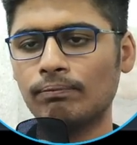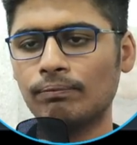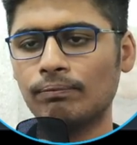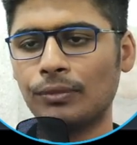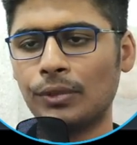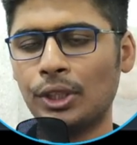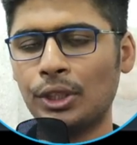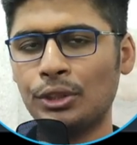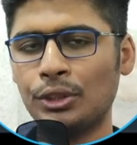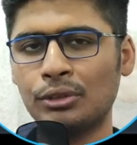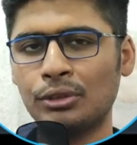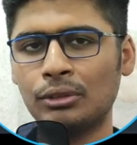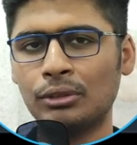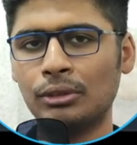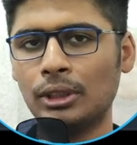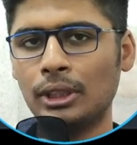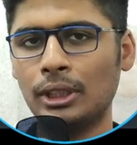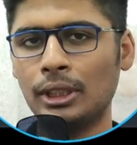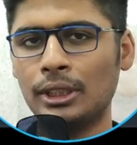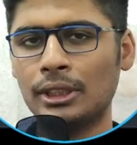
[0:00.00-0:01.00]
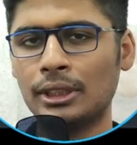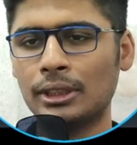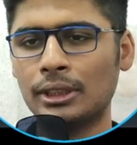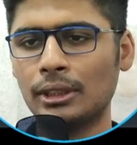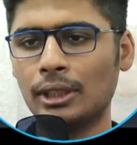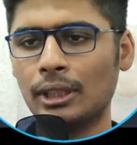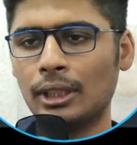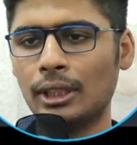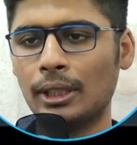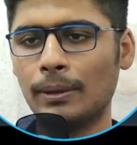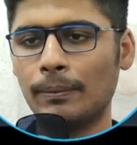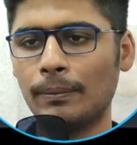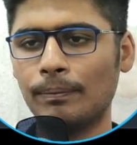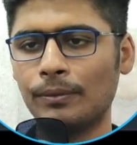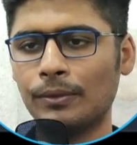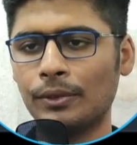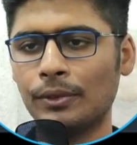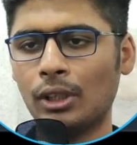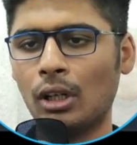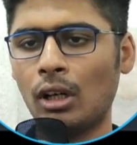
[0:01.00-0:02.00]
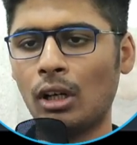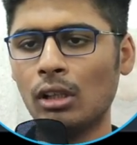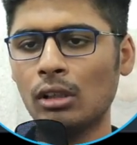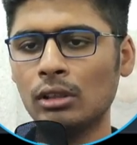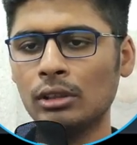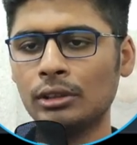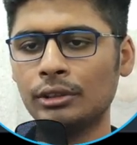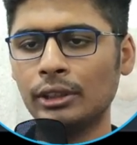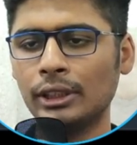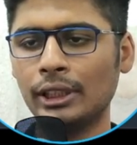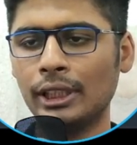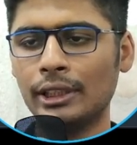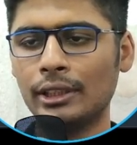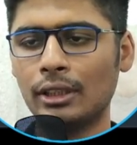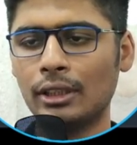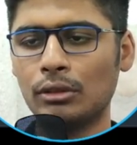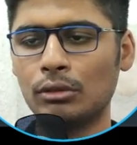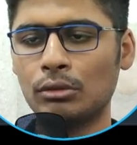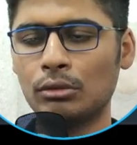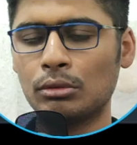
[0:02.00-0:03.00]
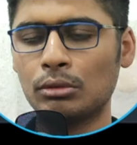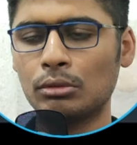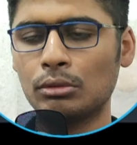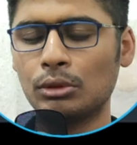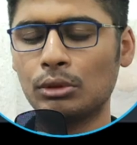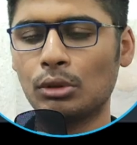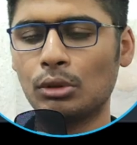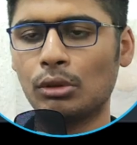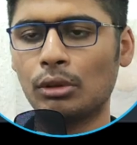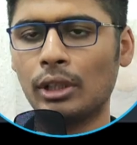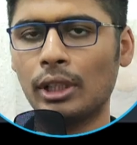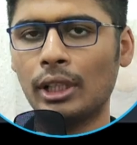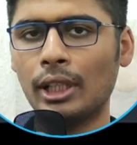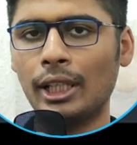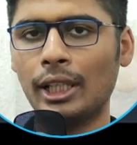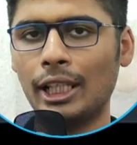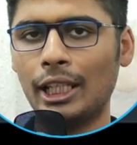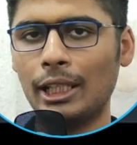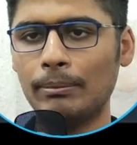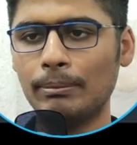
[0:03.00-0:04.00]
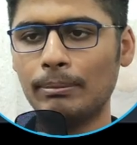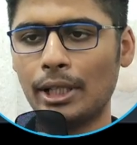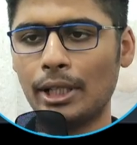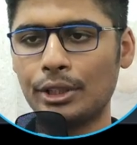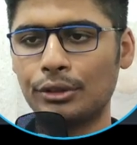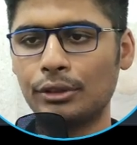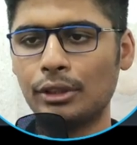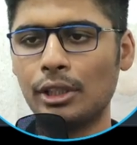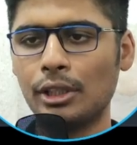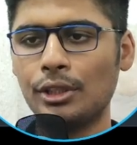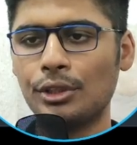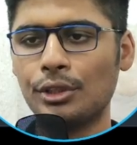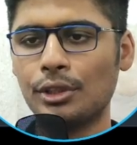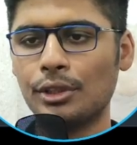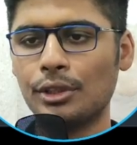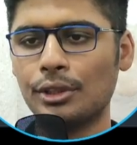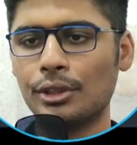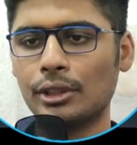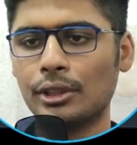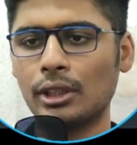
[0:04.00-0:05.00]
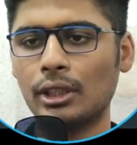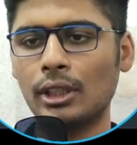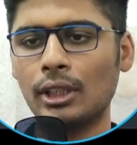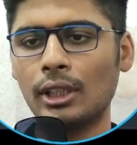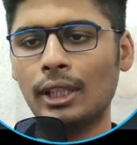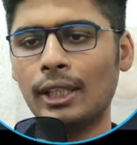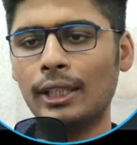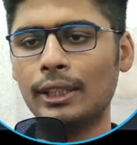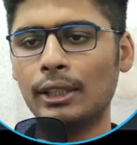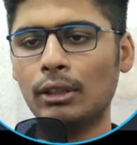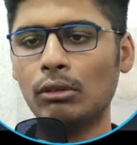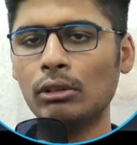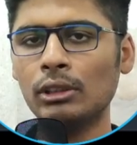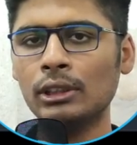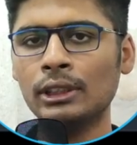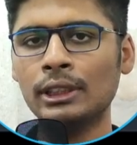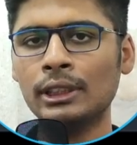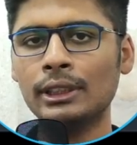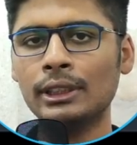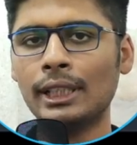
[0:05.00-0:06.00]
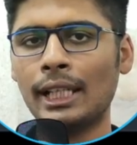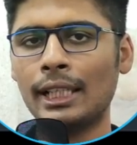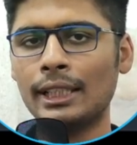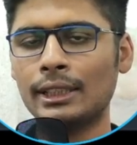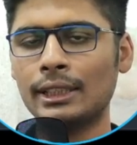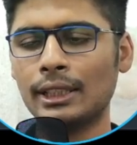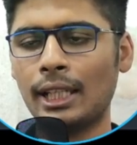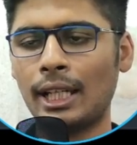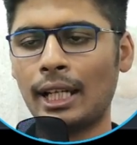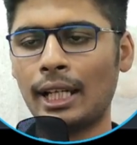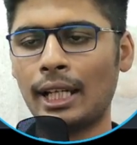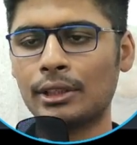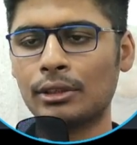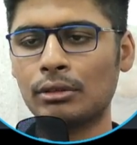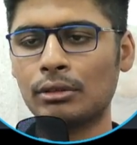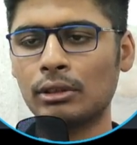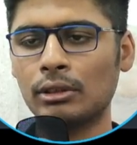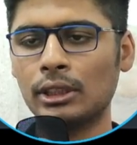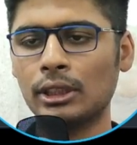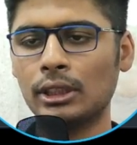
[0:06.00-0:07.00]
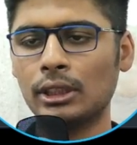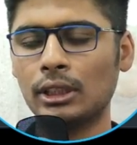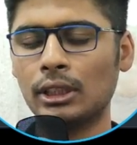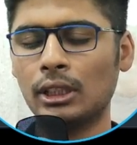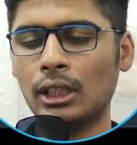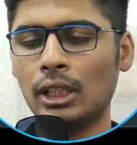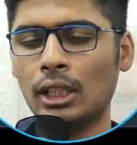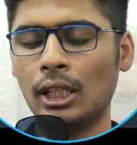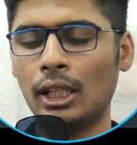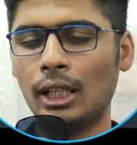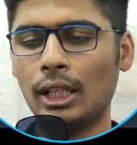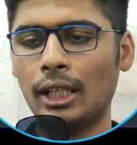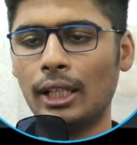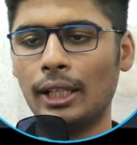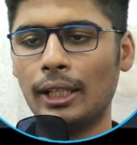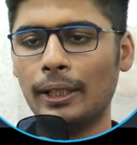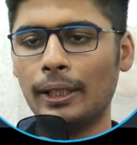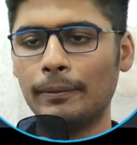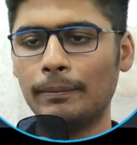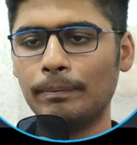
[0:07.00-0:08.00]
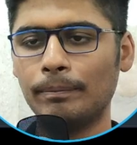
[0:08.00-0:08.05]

it's it's all related to your imaginations. The only thing that actually um,